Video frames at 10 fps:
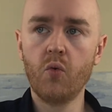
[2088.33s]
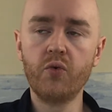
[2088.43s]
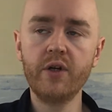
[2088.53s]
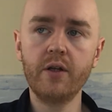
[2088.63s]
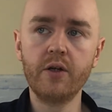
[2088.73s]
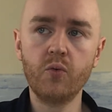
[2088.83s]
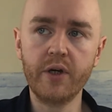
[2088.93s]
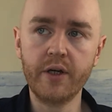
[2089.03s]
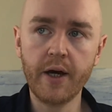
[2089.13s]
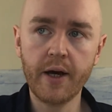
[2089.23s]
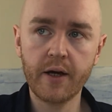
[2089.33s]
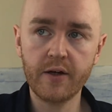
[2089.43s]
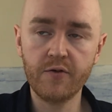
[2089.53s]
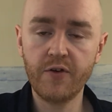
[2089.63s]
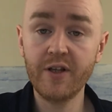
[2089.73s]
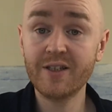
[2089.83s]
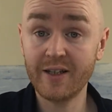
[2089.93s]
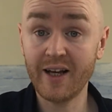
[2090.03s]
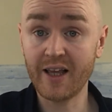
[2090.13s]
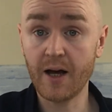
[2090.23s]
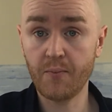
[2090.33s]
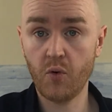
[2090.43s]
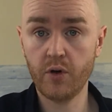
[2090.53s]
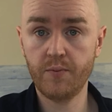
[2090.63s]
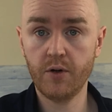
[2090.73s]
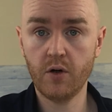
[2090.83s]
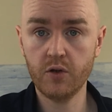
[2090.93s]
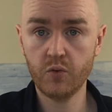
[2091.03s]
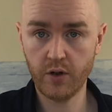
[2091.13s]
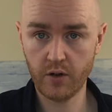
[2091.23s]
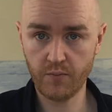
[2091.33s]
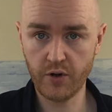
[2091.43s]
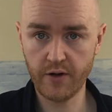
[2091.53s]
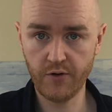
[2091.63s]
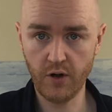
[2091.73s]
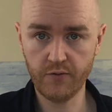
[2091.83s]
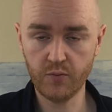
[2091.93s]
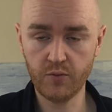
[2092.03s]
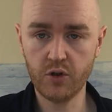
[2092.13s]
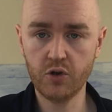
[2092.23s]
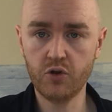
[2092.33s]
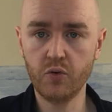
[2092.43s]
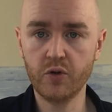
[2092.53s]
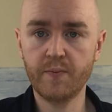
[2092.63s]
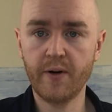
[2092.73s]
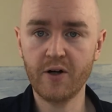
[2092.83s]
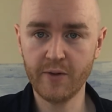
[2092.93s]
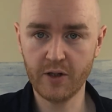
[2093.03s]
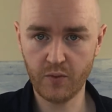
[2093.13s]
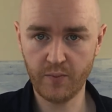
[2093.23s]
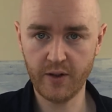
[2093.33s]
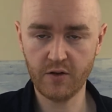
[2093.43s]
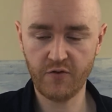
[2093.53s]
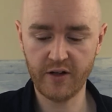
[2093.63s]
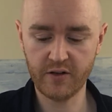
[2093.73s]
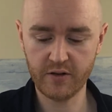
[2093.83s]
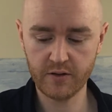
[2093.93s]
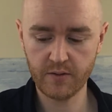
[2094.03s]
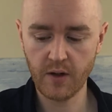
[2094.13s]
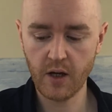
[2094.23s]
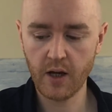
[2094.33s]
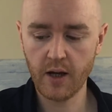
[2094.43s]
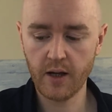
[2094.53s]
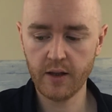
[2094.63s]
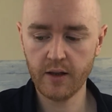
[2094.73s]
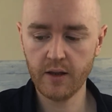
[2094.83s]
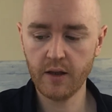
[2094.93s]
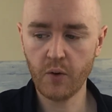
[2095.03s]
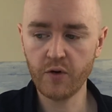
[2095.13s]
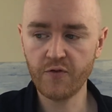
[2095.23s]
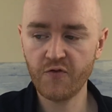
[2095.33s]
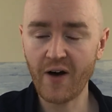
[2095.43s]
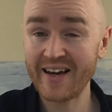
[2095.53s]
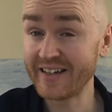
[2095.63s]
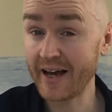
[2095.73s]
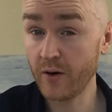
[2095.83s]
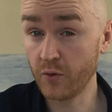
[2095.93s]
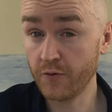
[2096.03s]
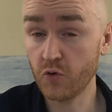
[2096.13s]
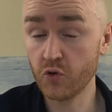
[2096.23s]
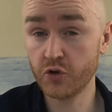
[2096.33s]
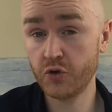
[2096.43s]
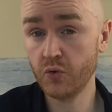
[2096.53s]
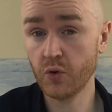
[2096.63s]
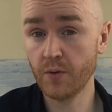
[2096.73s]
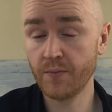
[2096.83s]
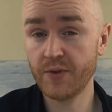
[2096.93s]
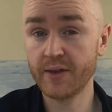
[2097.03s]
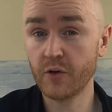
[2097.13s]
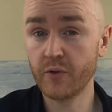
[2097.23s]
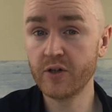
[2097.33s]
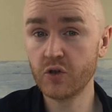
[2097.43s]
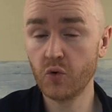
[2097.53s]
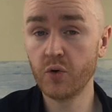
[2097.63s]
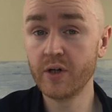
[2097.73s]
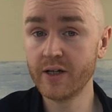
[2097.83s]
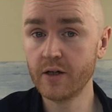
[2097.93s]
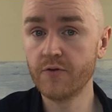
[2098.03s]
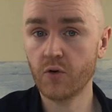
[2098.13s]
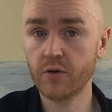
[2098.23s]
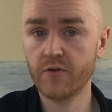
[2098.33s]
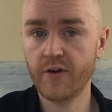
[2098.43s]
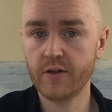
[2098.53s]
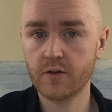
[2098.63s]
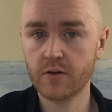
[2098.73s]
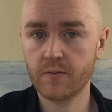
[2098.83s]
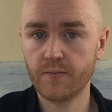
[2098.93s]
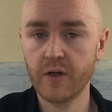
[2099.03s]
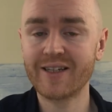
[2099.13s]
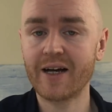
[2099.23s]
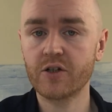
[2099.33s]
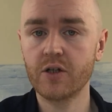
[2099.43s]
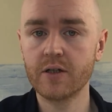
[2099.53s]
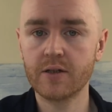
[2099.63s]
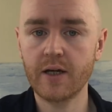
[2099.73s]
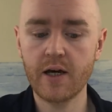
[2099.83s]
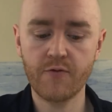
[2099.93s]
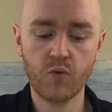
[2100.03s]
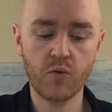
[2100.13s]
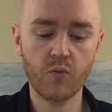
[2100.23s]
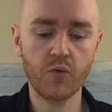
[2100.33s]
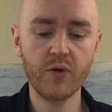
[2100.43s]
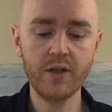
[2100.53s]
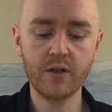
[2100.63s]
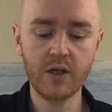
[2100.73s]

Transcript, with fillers: really we convince it at that point because we are brave enough to, to, to experiment with being defenseless that we find out for sure that there is no need for defenses. It's actually safe. We're, we're really